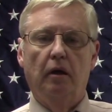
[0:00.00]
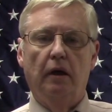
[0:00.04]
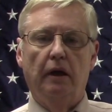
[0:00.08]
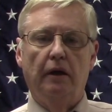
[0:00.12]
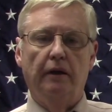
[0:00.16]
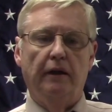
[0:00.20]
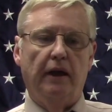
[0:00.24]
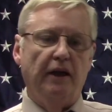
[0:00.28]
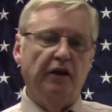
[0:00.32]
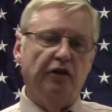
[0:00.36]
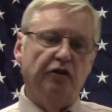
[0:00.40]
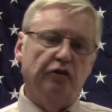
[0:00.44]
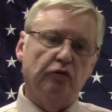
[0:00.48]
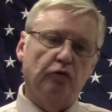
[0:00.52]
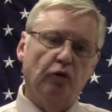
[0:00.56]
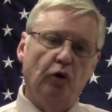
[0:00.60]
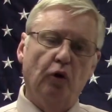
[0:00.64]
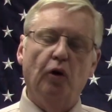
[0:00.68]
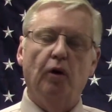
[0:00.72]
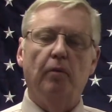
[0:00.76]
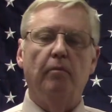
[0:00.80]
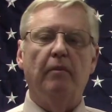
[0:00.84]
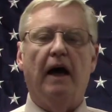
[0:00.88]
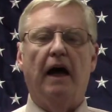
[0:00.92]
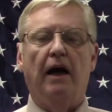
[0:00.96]
They screwed
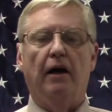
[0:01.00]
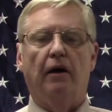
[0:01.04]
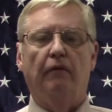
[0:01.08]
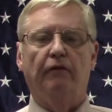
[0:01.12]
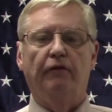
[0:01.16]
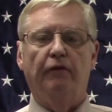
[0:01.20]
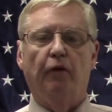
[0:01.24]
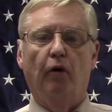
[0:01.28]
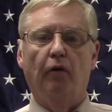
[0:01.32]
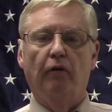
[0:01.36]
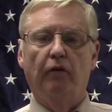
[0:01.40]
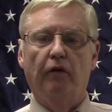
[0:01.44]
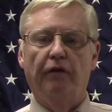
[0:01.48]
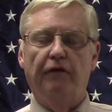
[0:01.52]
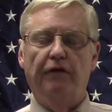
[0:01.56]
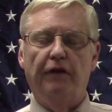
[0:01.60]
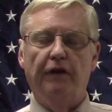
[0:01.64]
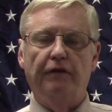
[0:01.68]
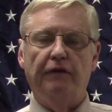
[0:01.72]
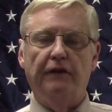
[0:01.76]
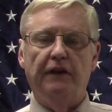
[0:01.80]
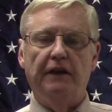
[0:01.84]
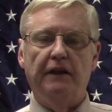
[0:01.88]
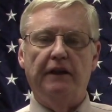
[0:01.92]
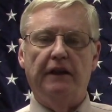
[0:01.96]
him out of over almost
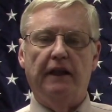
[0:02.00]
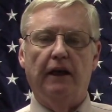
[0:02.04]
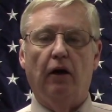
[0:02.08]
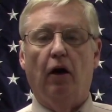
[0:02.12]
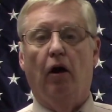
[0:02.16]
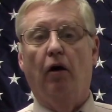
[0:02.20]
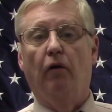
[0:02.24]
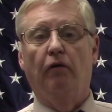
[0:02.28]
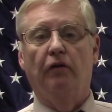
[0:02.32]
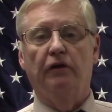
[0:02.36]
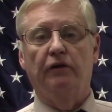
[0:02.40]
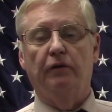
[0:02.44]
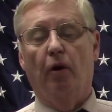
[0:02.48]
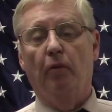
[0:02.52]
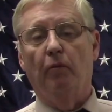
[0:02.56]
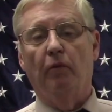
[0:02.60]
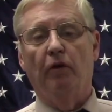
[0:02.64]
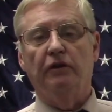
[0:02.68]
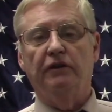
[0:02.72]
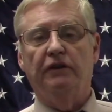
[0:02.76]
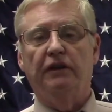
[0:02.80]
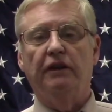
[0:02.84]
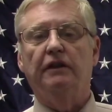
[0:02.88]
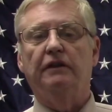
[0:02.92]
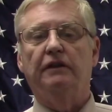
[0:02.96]

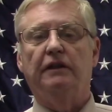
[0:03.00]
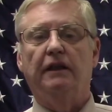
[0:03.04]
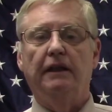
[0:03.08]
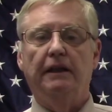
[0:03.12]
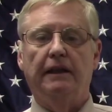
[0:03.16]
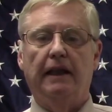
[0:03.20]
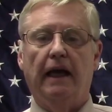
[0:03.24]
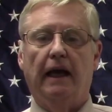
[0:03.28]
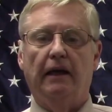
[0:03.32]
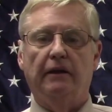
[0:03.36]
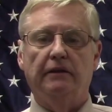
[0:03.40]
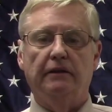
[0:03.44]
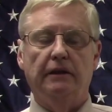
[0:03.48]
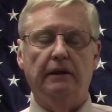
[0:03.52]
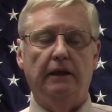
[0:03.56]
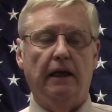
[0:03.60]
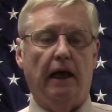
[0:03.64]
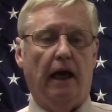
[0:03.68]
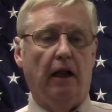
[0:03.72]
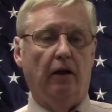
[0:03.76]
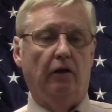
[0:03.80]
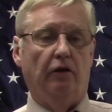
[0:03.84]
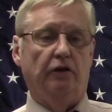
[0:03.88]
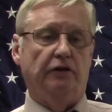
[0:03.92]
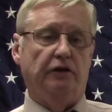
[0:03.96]

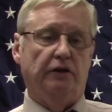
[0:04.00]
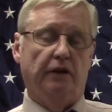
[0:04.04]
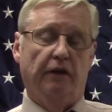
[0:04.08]
$60,000.